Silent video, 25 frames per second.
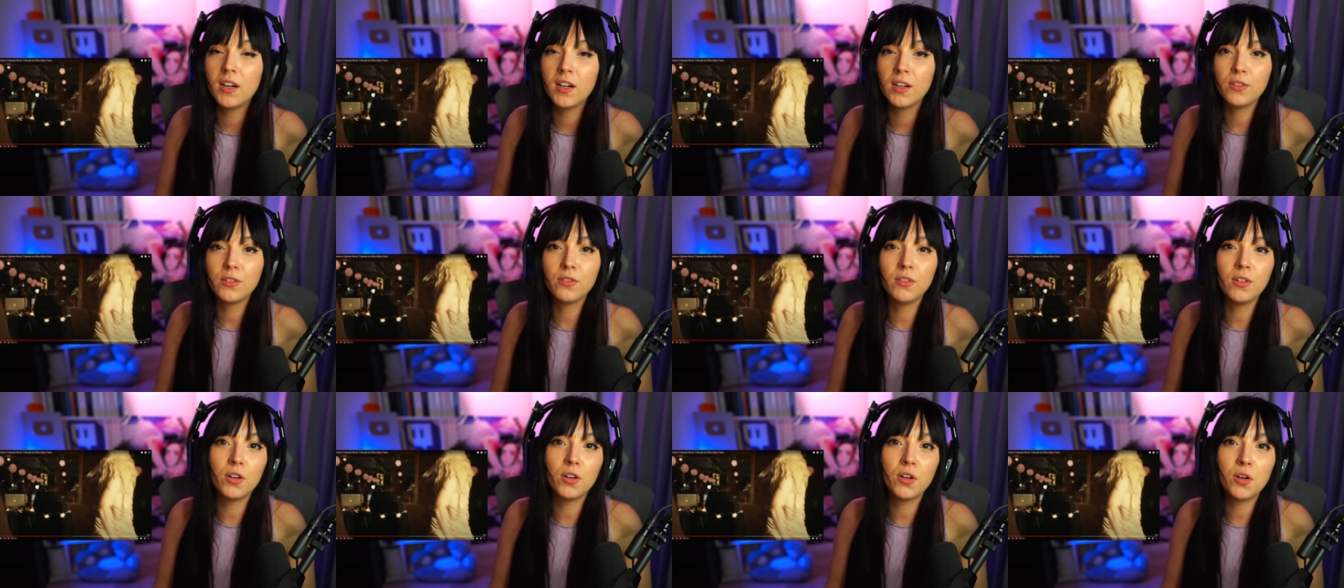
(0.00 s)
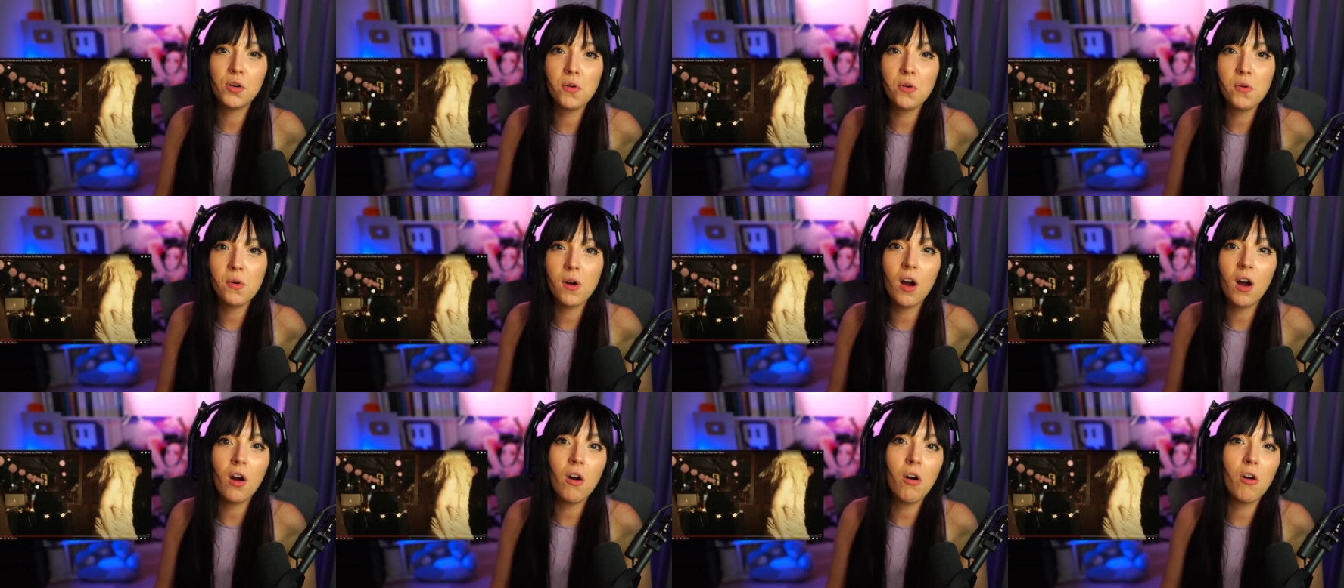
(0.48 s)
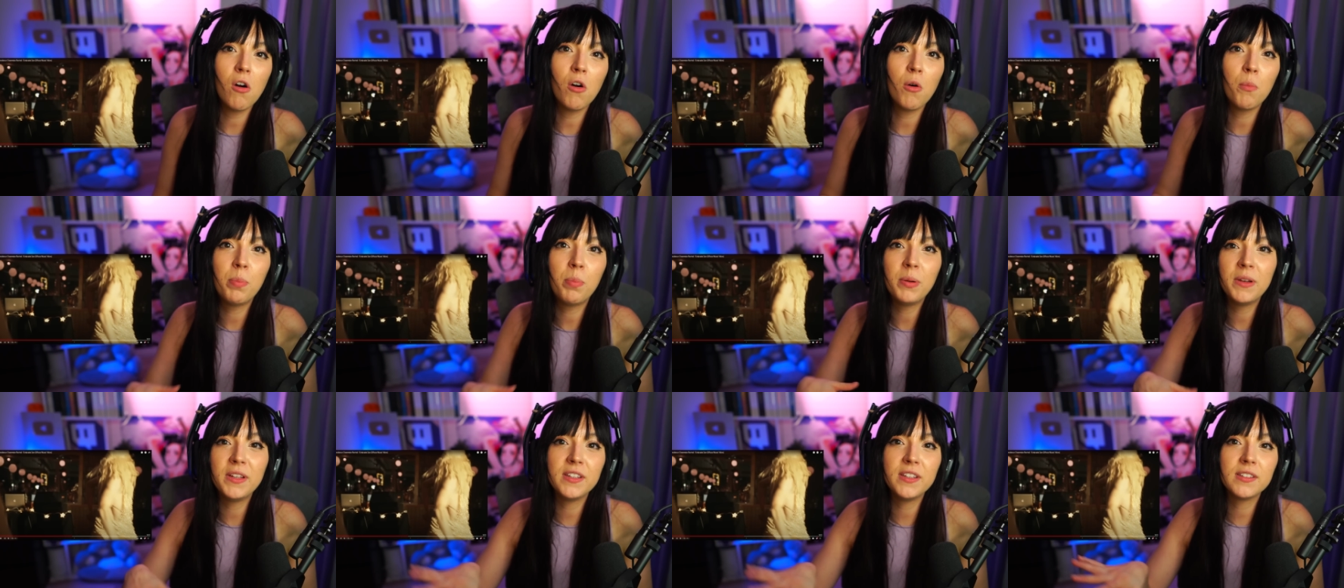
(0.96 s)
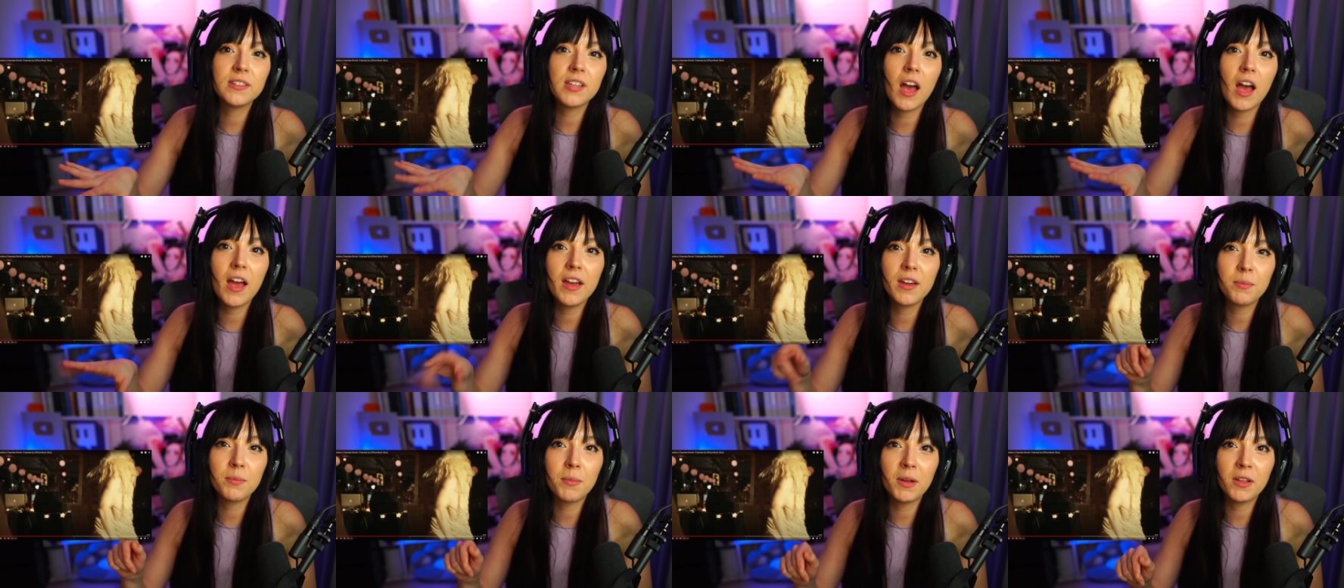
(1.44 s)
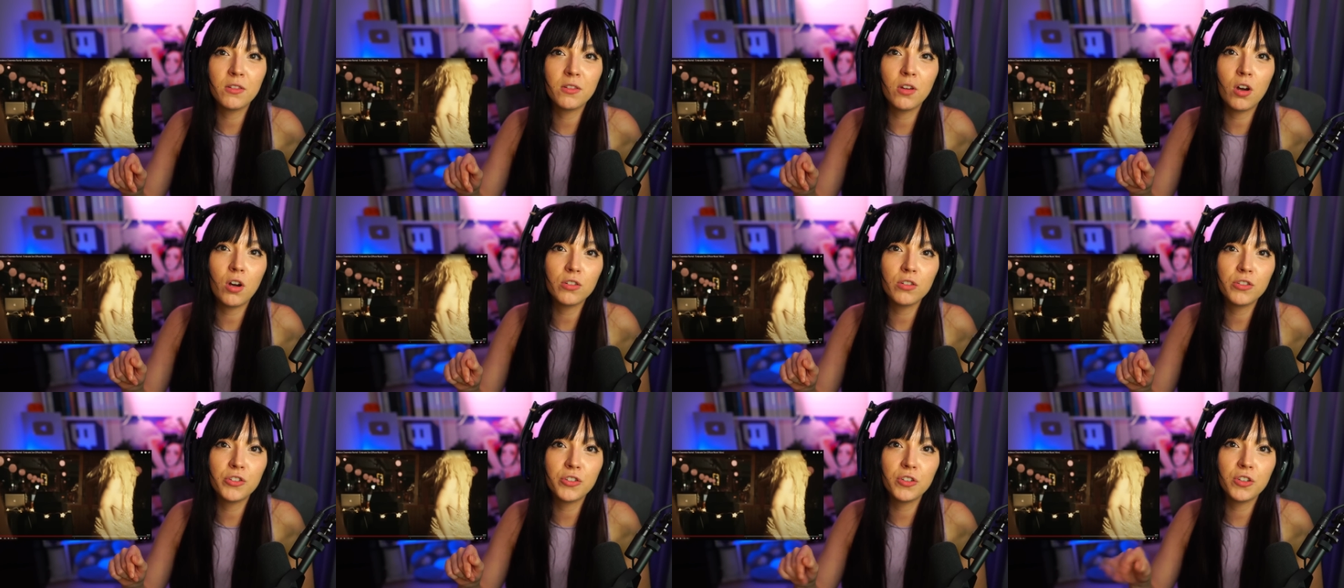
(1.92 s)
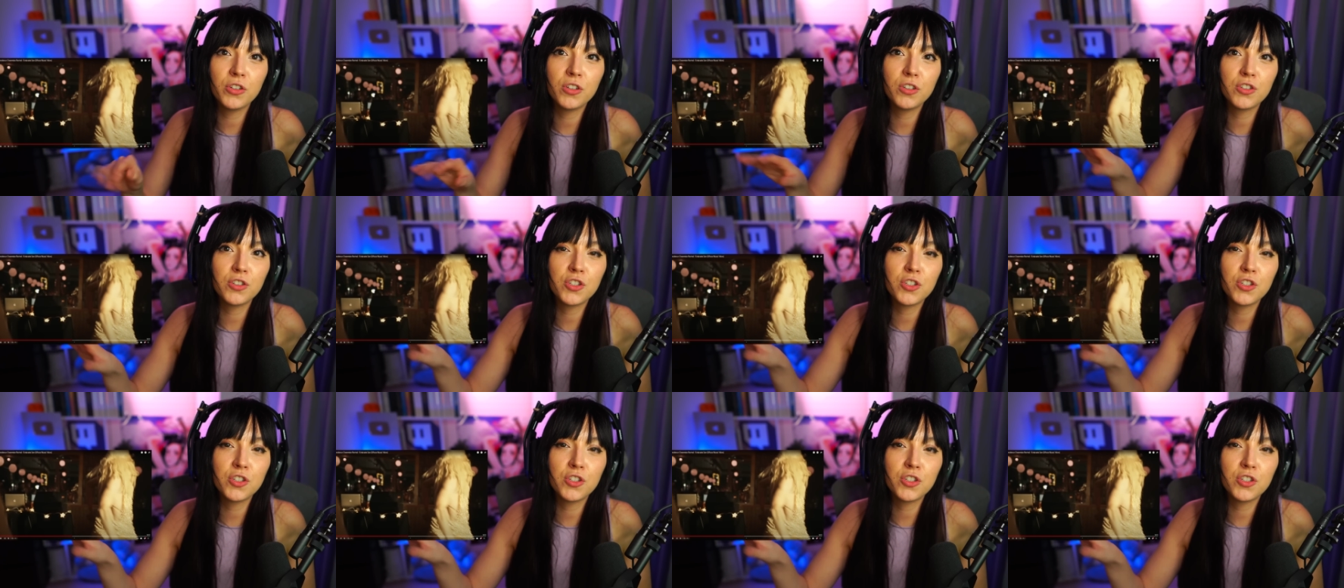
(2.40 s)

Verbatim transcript: you know, oh, please hire my daughter.